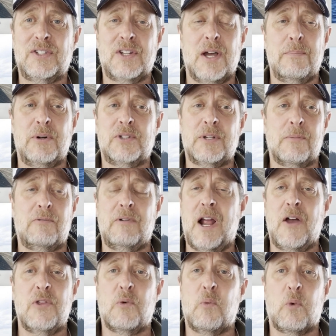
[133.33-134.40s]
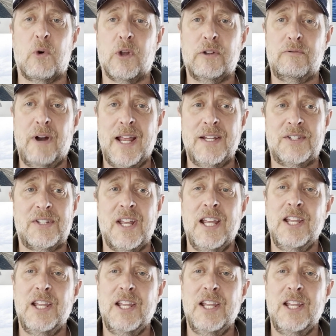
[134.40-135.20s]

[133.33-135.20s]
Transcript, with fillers: Cup or some around the world race.